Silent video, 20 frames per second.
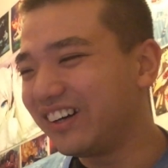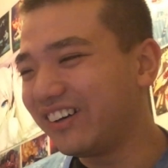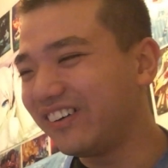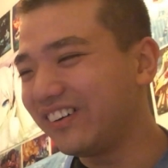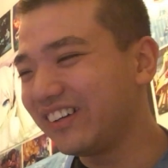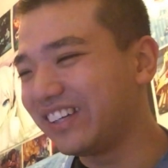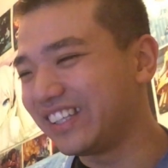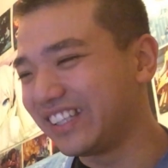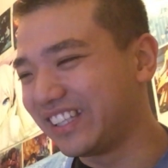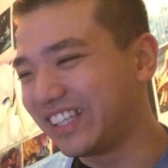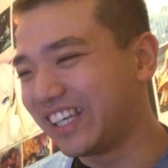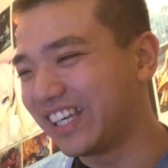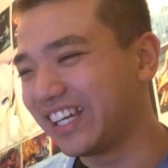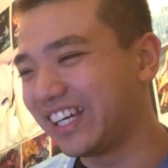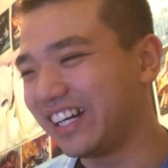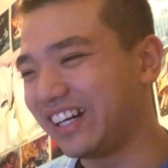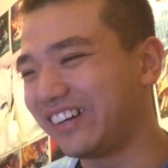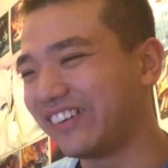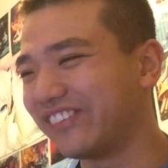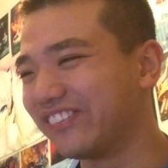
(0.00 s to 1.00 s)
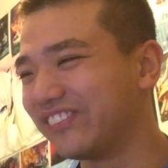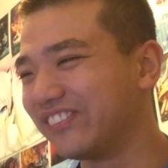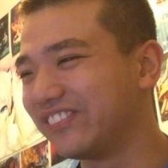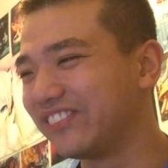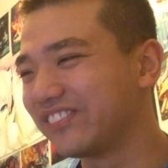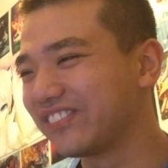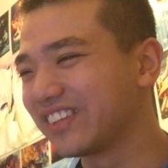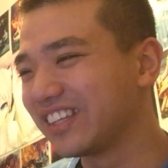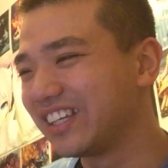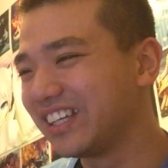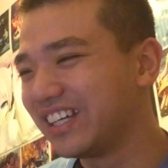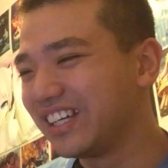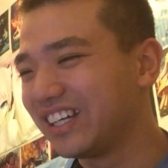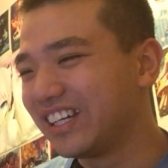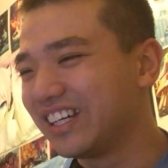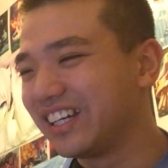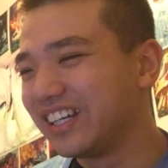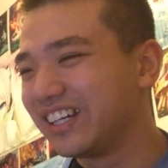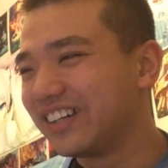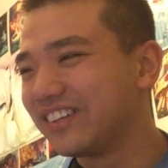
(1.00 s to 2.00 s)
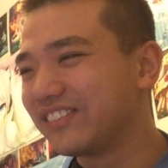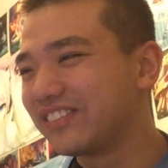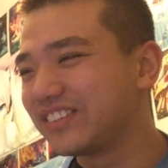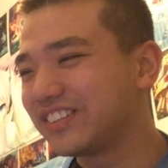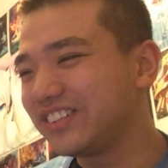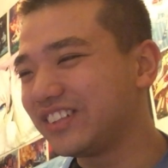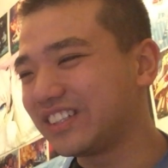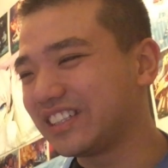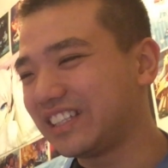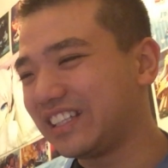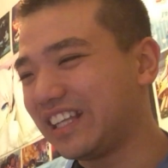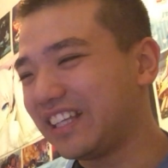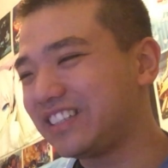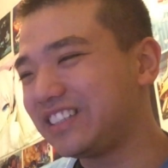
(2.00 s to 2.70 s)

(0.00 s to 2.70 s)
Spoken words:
Holy cow. Dude,